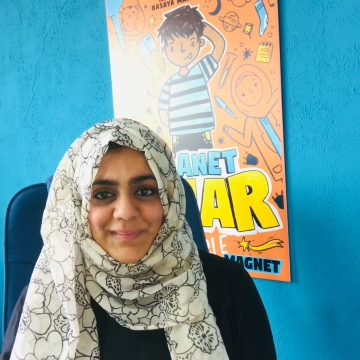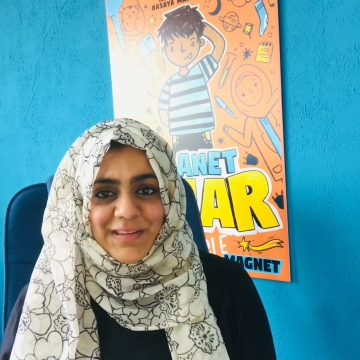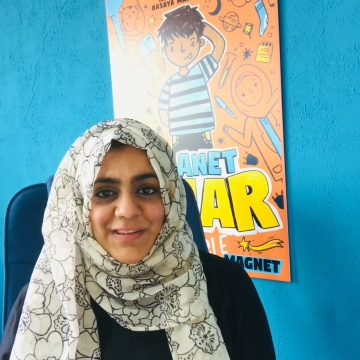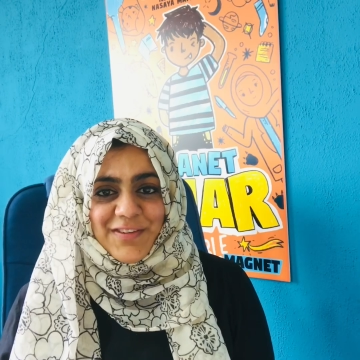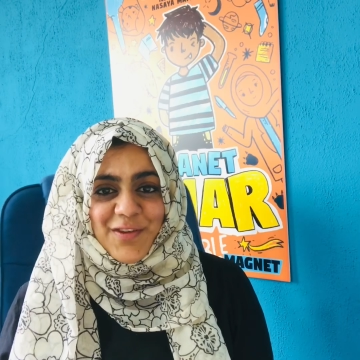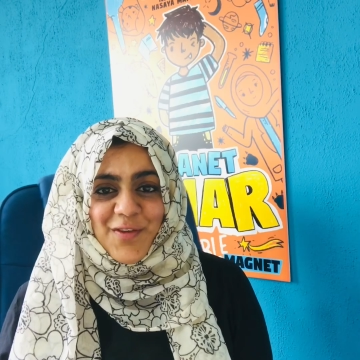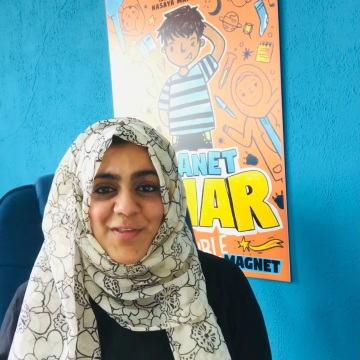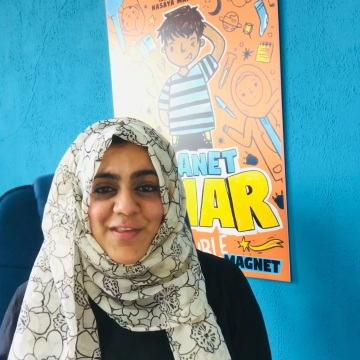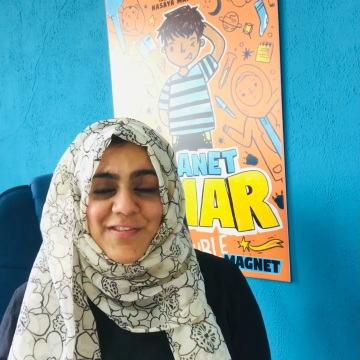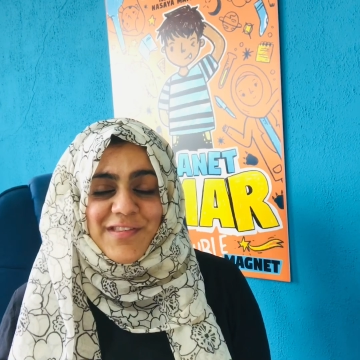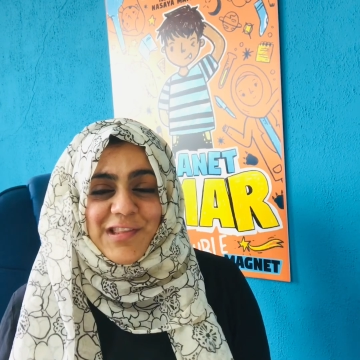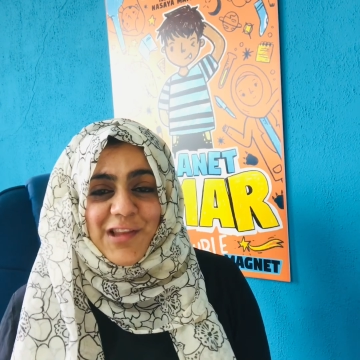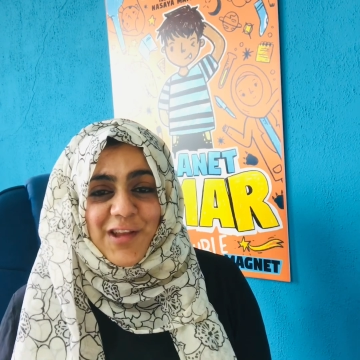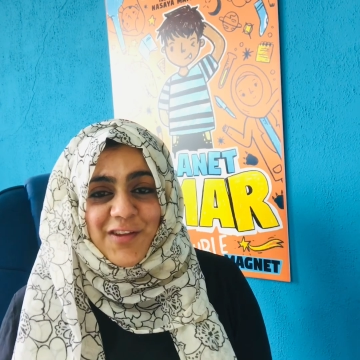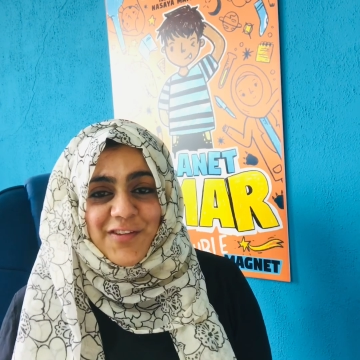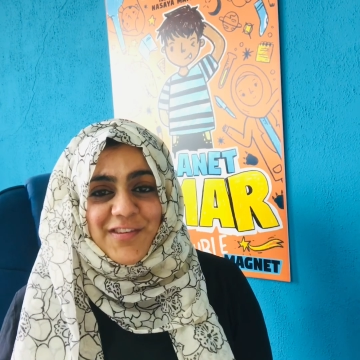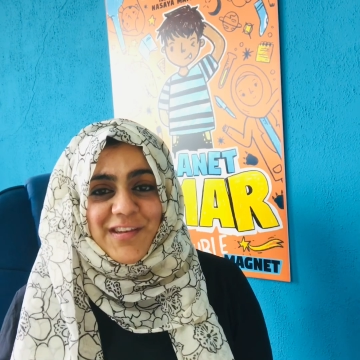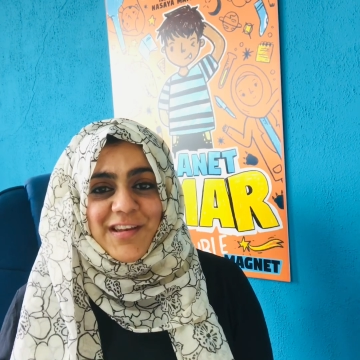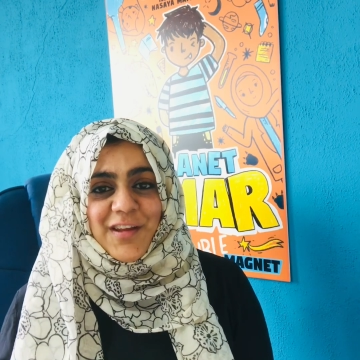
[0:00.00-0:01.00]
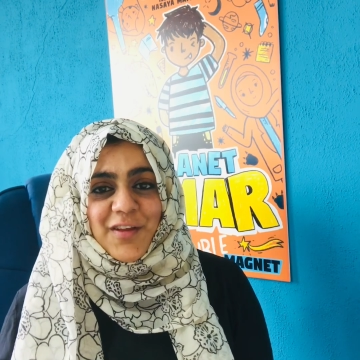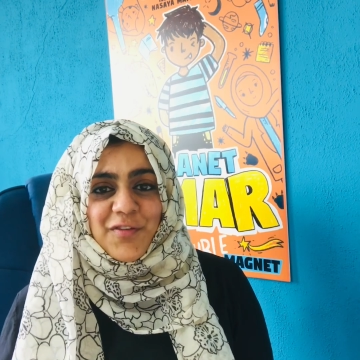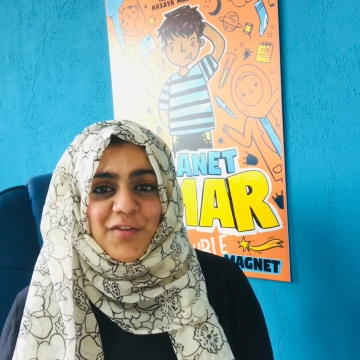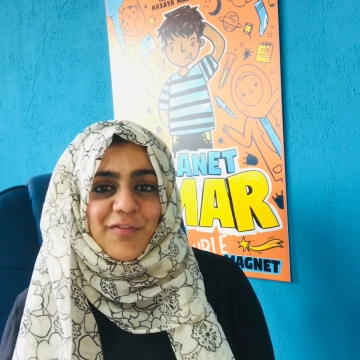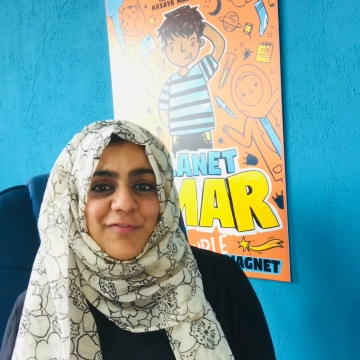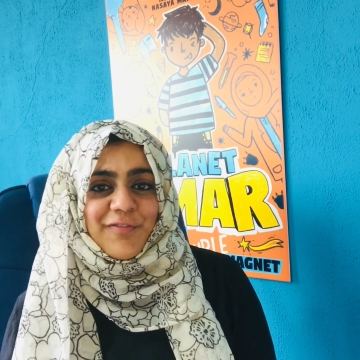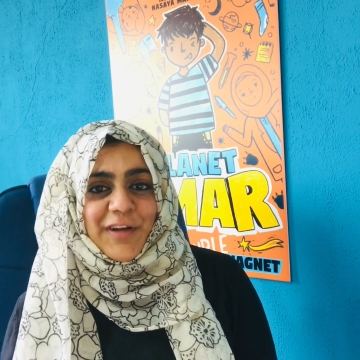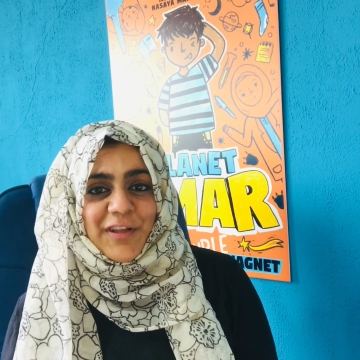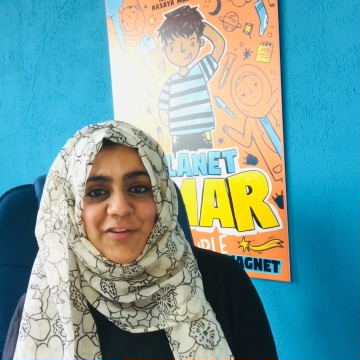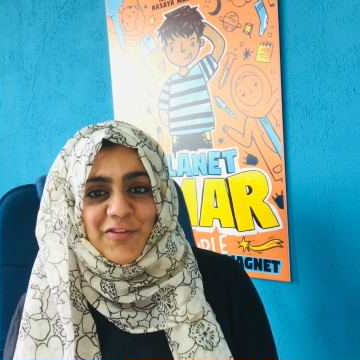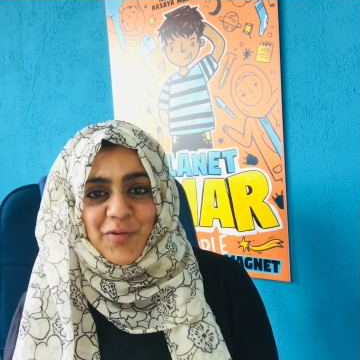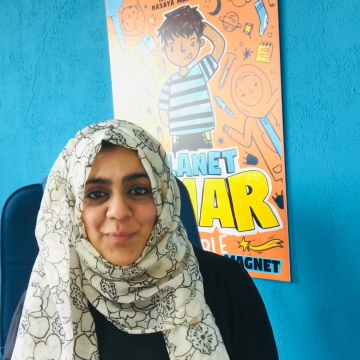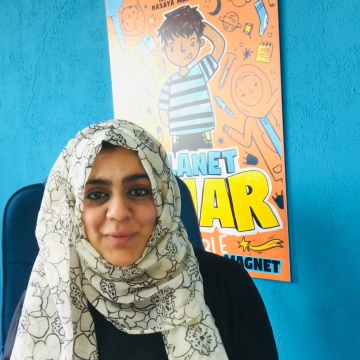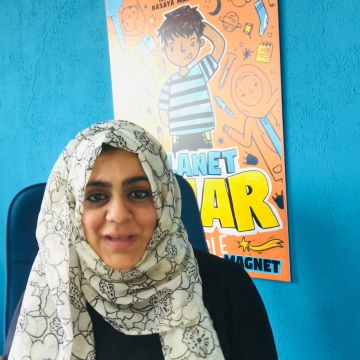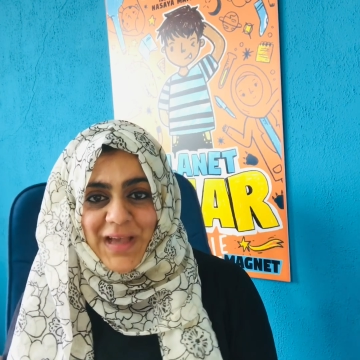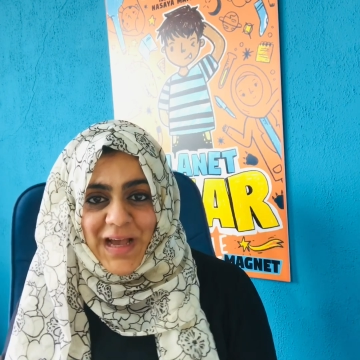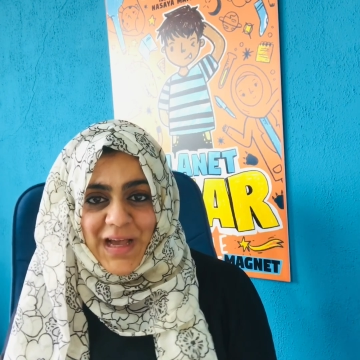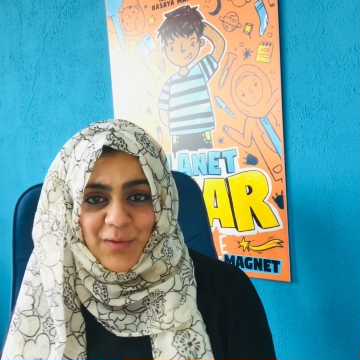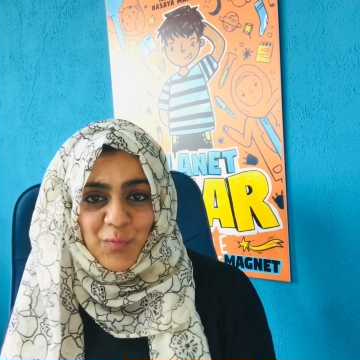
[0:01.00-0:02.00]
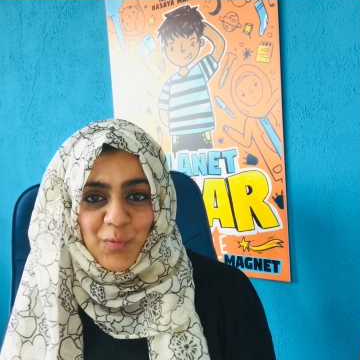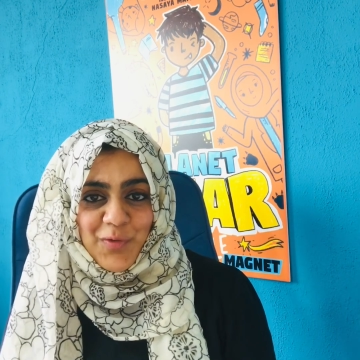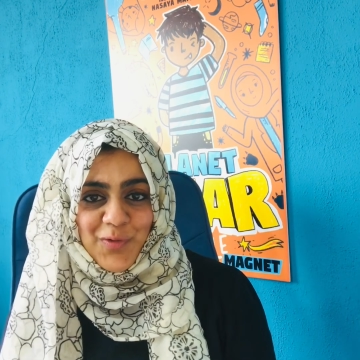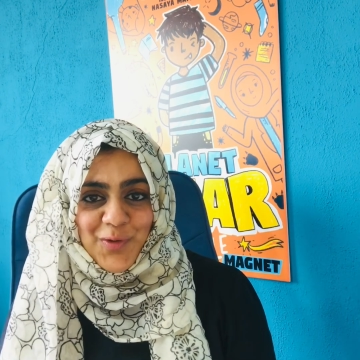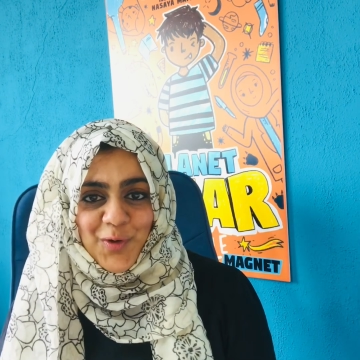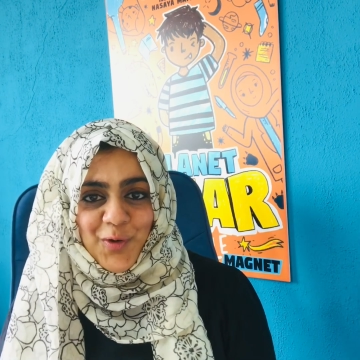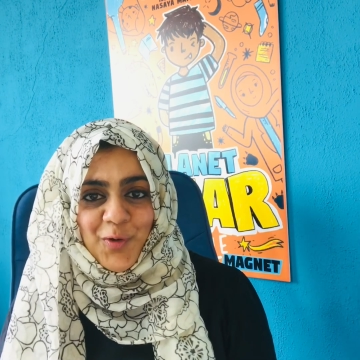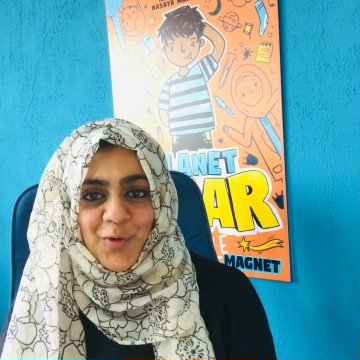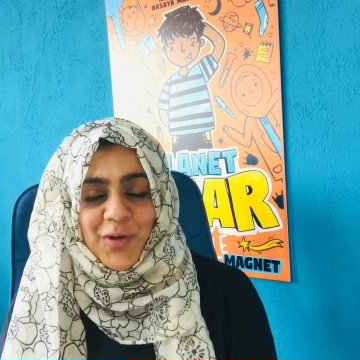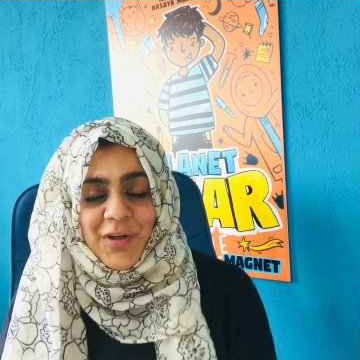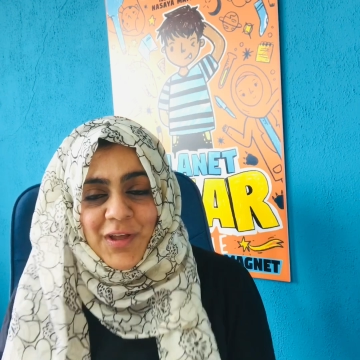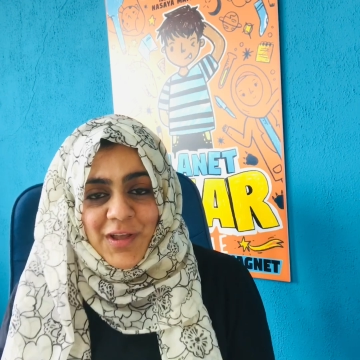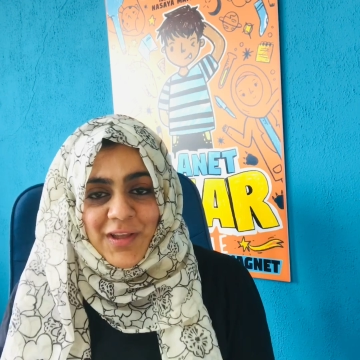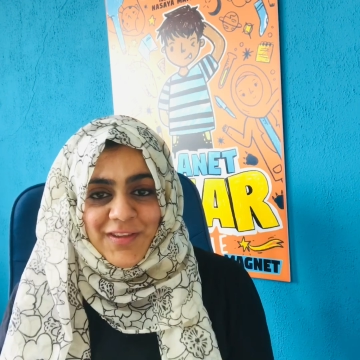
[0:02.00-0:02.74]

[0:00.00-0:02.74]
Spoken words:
So there's lots and lots of fun to be had with your